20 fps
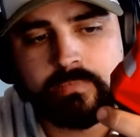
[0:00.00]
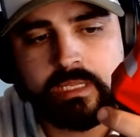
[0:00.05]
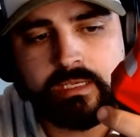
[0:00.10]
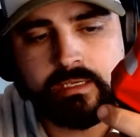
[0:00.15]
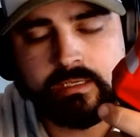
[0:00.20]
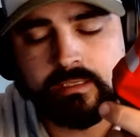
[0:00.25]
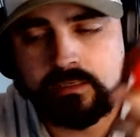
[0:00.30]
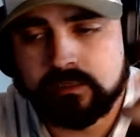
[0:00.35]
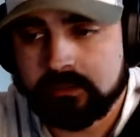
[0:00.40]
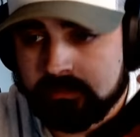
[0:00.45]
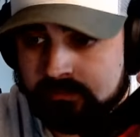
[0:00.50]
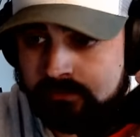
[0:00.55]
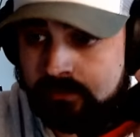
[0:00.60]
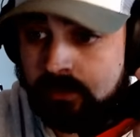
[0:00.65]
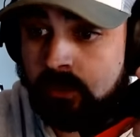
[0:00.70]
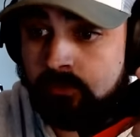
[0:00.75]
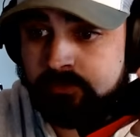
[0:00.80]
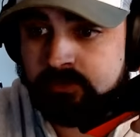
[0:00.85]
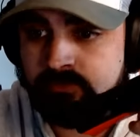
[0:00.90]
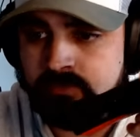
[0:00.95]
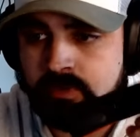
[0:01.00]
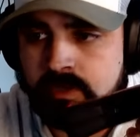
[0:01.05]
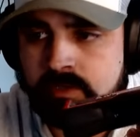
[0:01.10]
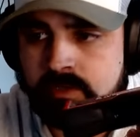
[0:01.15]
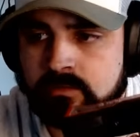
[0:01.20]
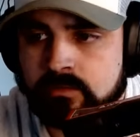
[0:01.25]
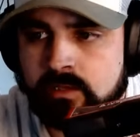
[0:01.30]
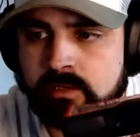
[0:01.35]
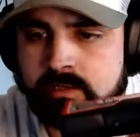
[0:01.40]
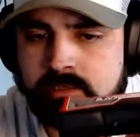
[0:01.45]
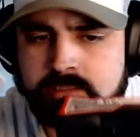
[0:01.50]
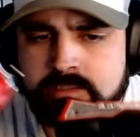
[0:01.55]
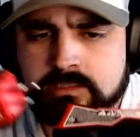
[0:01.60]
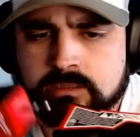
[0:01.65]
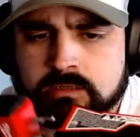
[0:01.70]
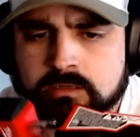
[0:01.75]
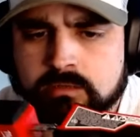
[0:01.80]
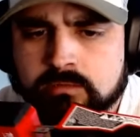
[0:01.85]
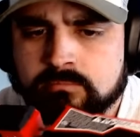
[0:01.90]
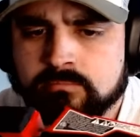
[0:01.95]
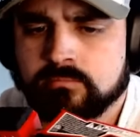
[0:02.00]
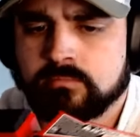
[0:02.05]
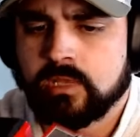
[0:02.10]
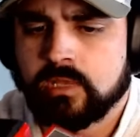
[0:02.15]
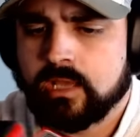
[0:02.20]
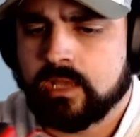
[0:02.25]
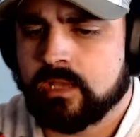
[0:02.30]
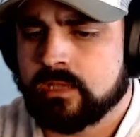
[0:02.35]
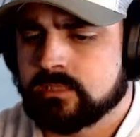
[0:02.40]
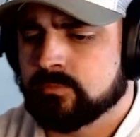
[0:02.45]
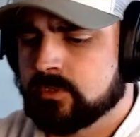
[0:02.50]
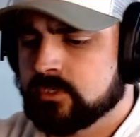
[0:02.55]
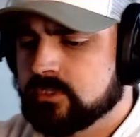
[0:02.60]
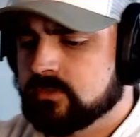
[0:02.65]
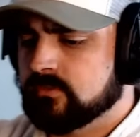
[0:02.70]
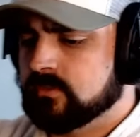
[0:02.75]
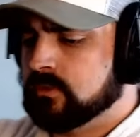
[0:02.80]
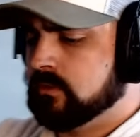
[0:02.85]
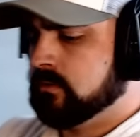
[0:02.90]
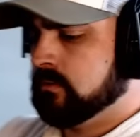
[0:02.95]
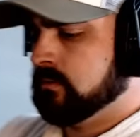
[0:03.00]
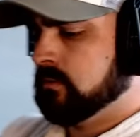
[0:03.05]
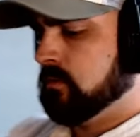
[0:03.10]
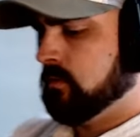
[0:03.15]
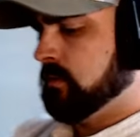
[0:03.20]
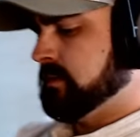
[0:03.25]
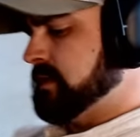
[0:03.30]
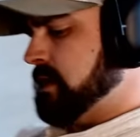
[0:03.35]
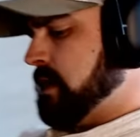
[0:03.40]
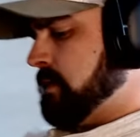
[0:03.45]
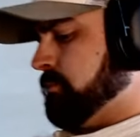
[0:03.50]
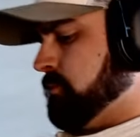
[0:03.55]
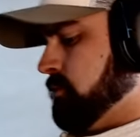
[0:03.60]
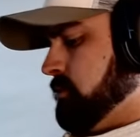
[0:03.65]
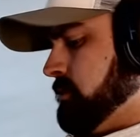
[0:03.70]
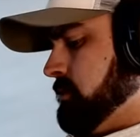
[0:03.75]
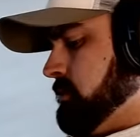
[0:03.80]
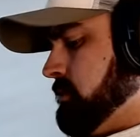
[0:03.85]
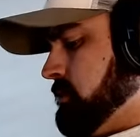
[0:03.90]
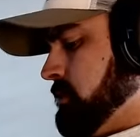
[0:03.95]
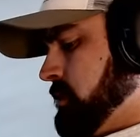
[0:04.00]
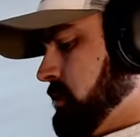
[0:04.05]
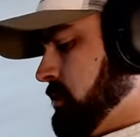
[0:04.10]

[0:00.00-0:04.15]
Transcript: It helps you find it a lot easier, and has a bunch of little adapters.